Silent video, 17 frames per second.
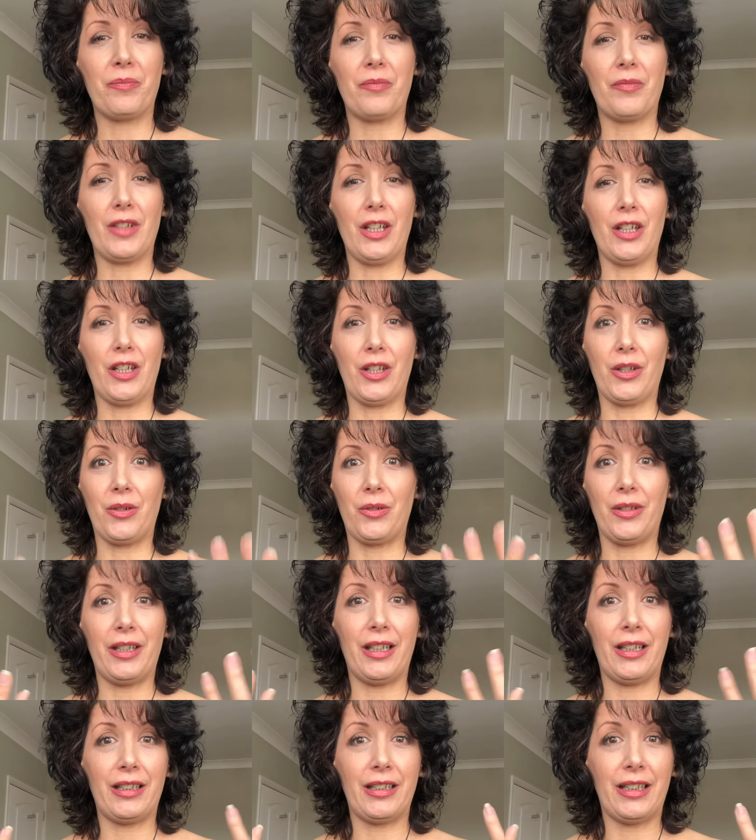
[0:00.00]
You know,
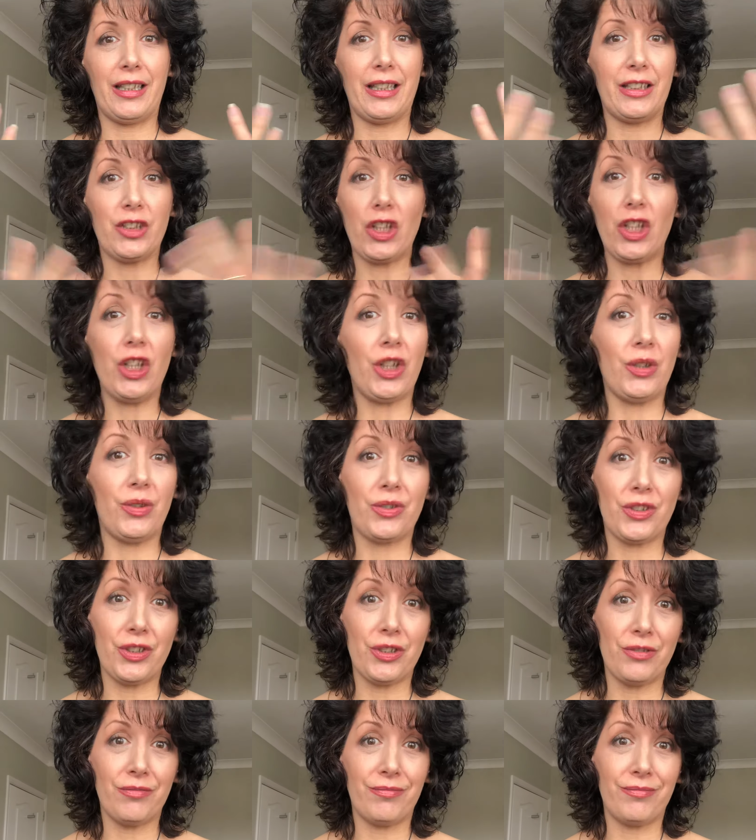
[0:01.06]
it's
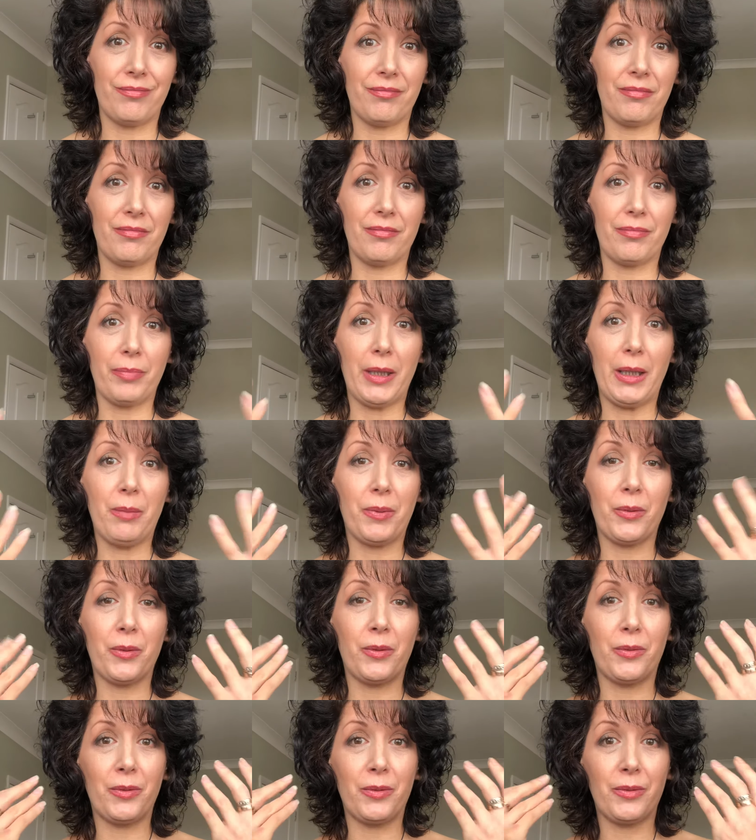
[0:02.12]
huge.
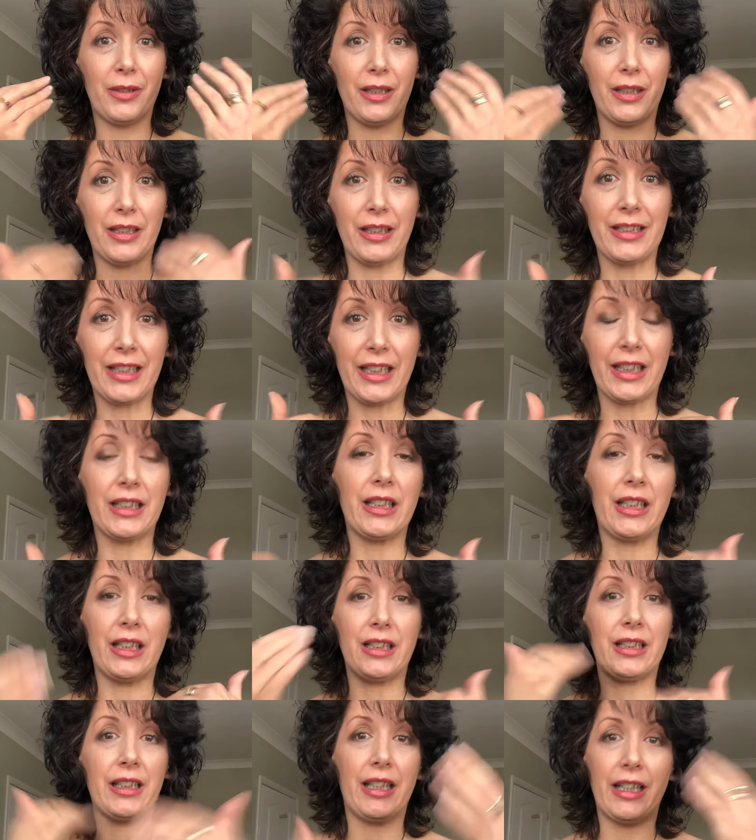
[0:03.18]
People
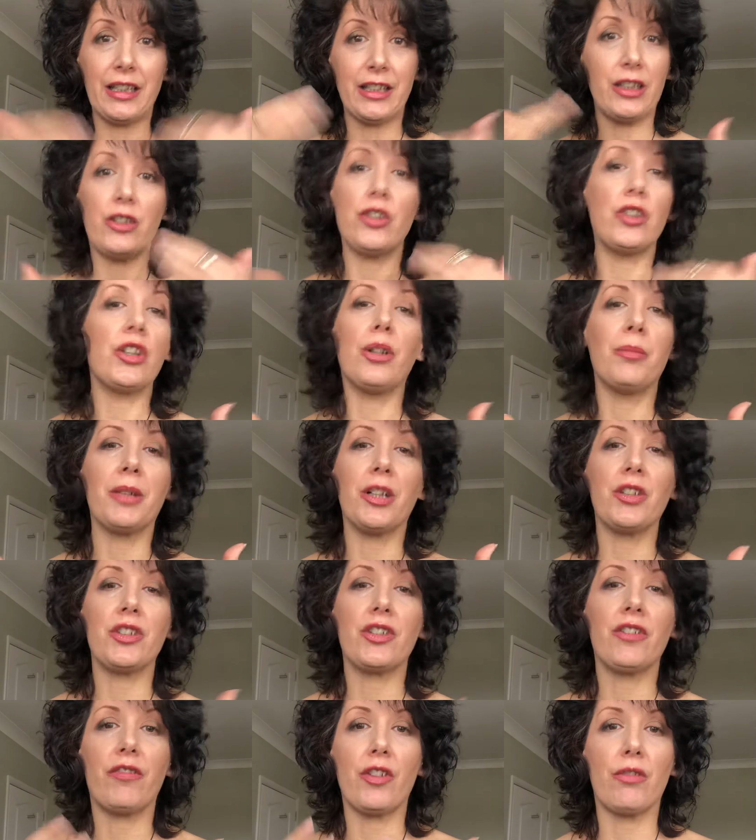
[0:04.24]
addicted and eating too
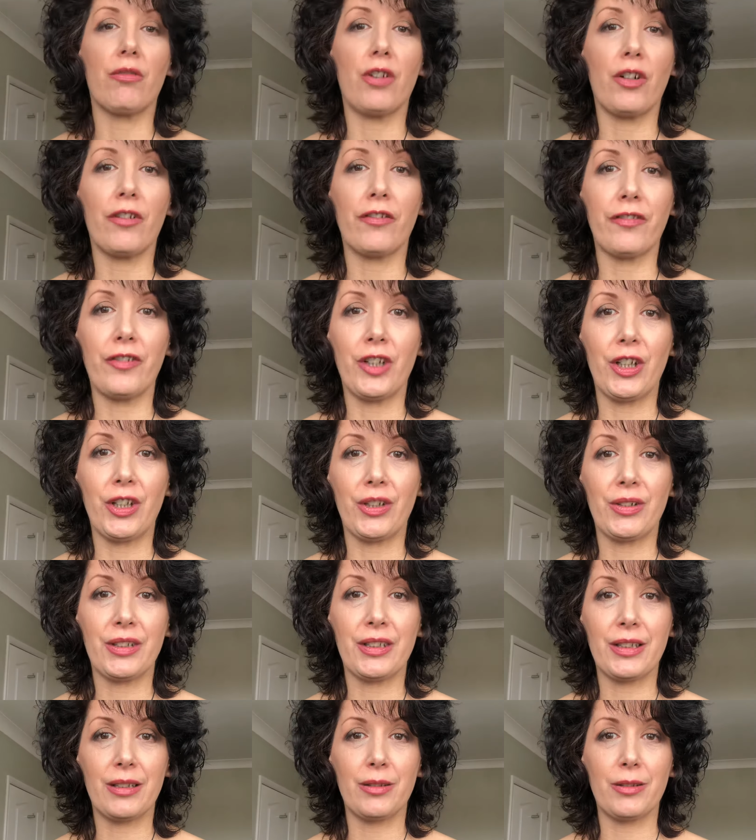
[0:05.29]
much of the wrong foods,
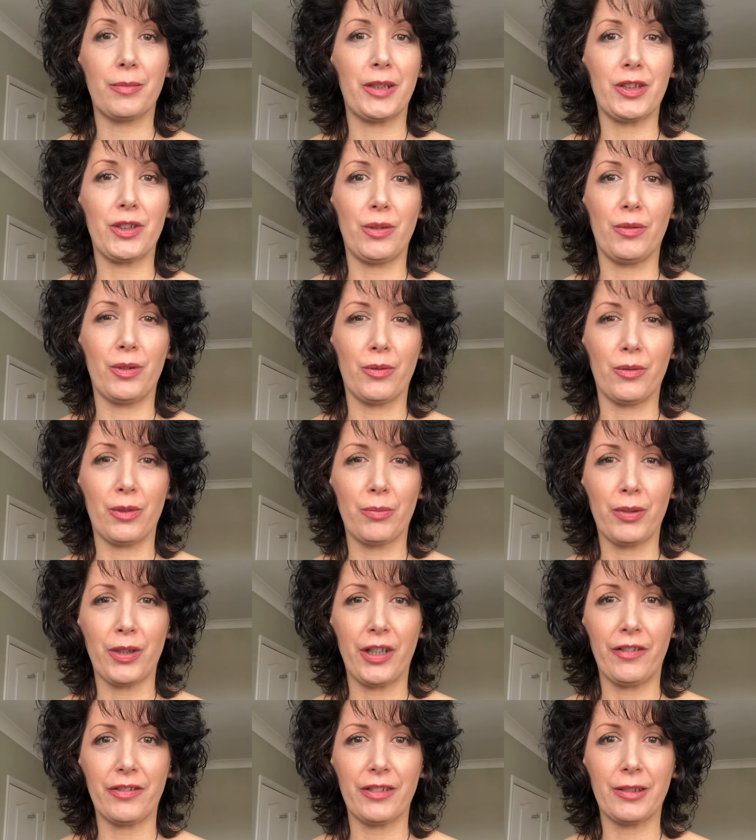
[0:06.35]
especially with all the
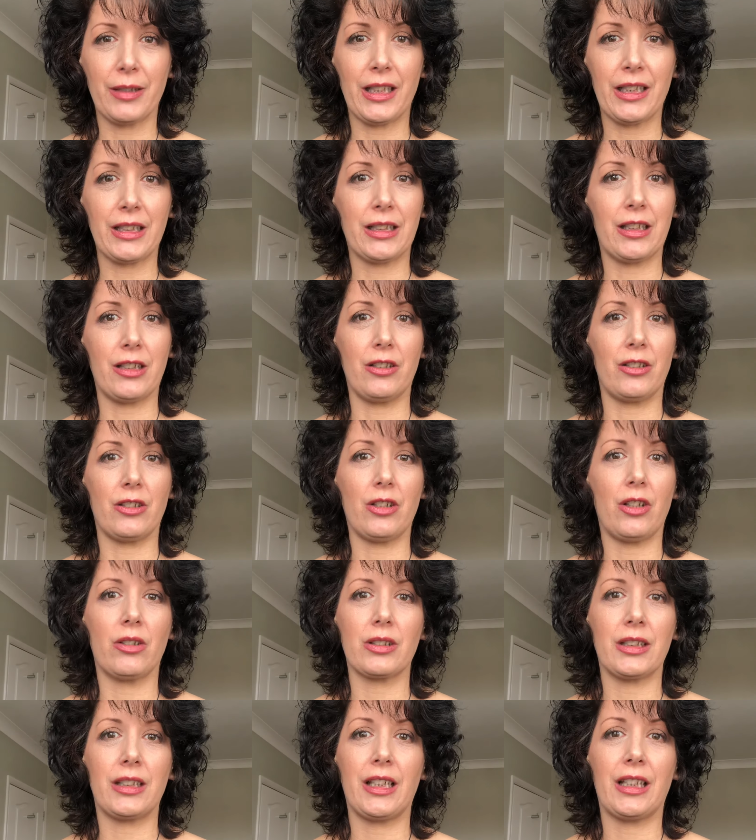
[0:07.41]
processed and
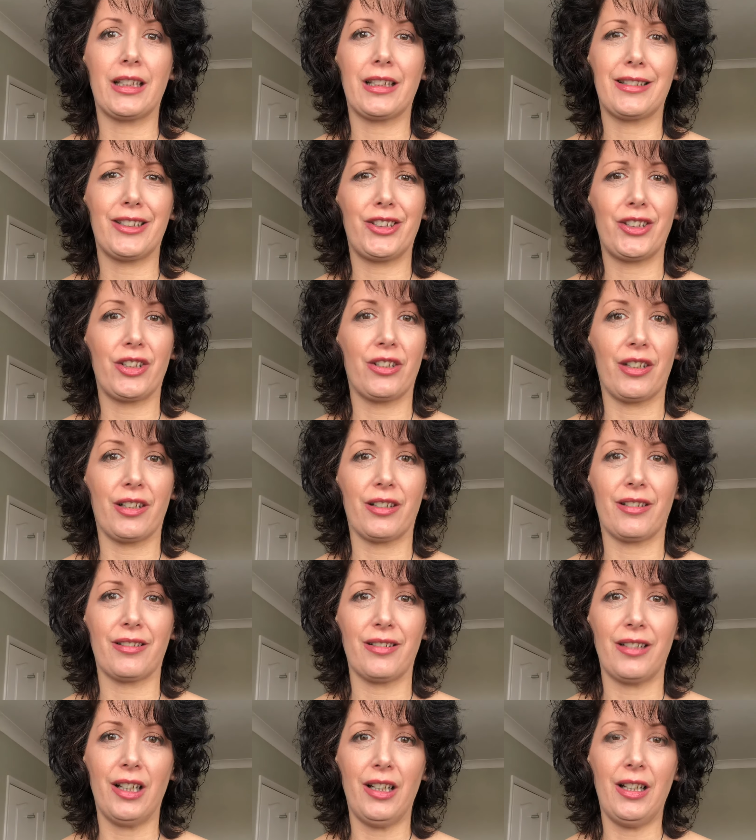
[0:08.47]
toxic sugar
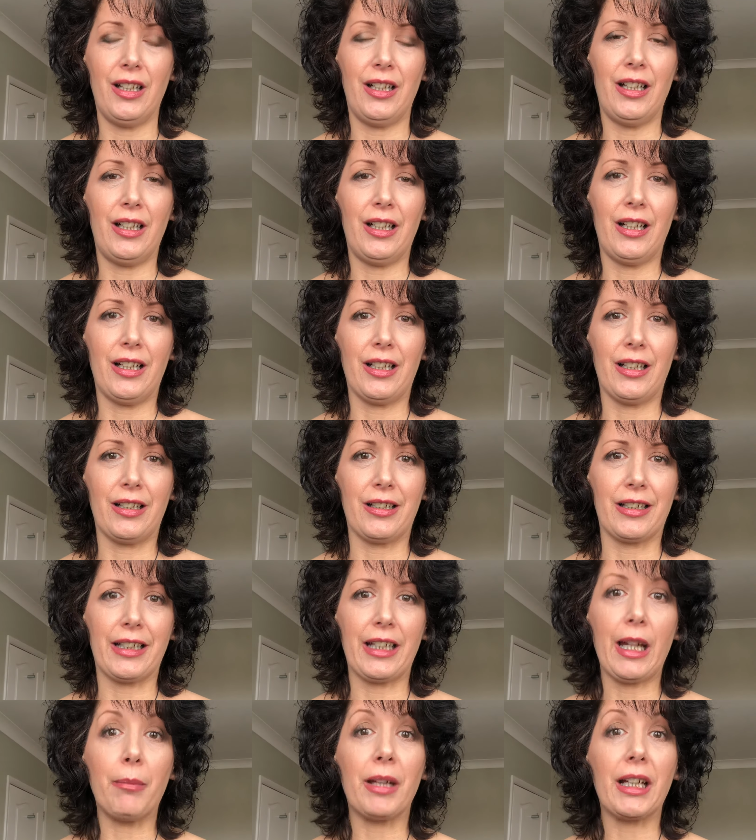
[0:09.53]
and
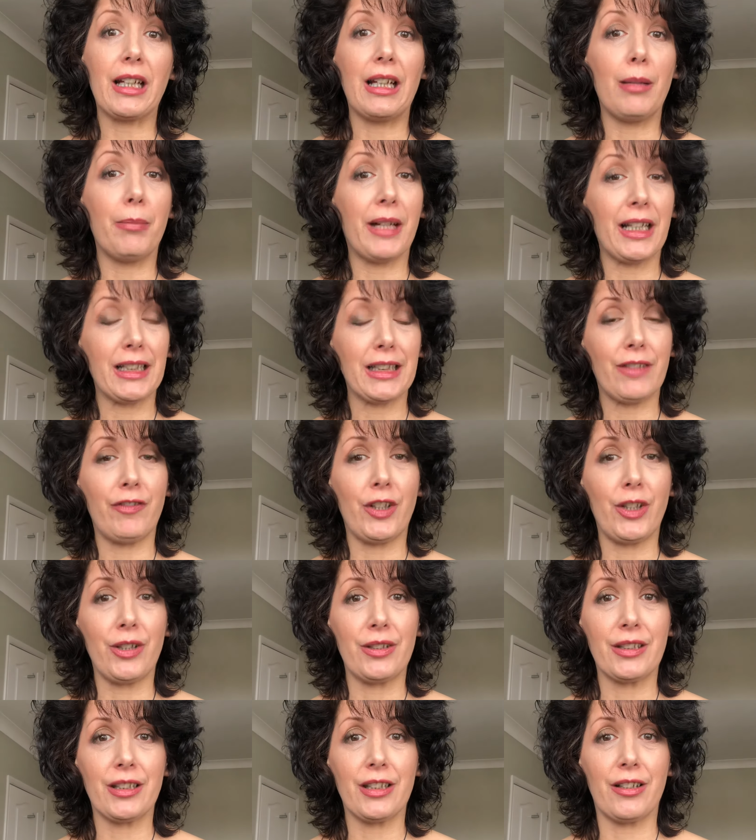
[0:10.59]
chemically based
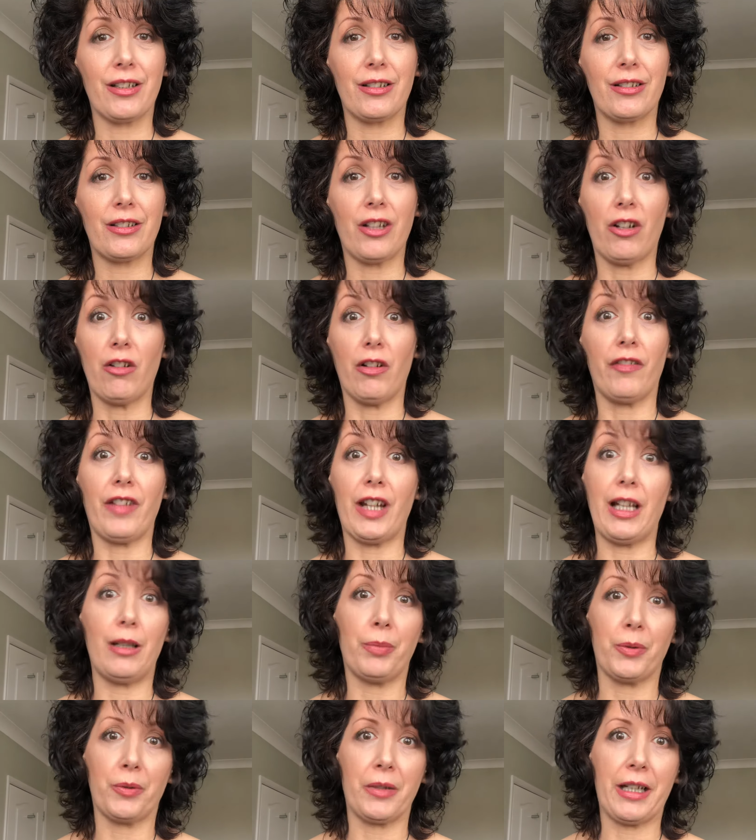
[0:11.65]
foods that are
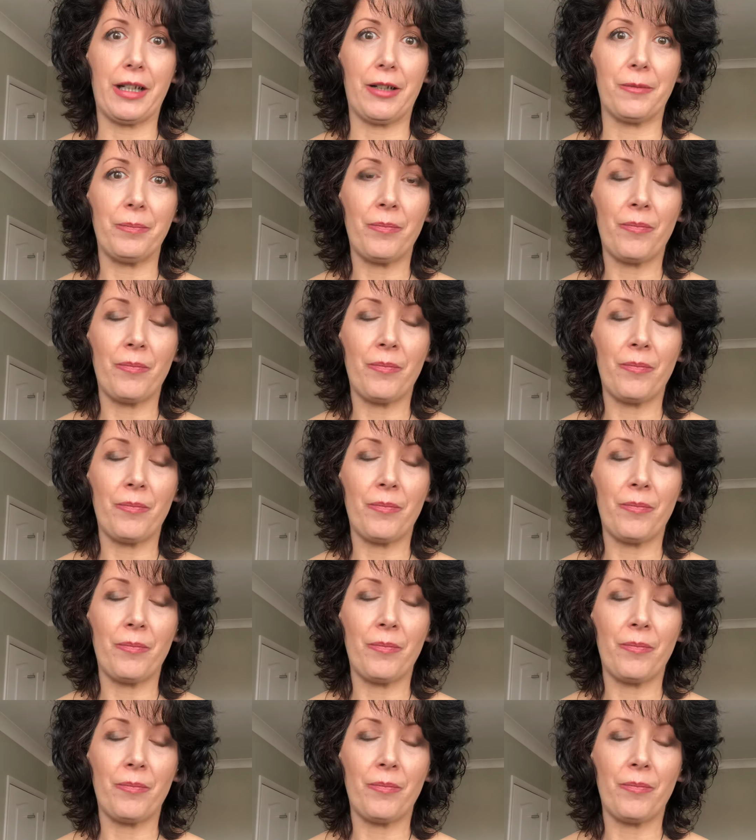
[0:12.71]
available now.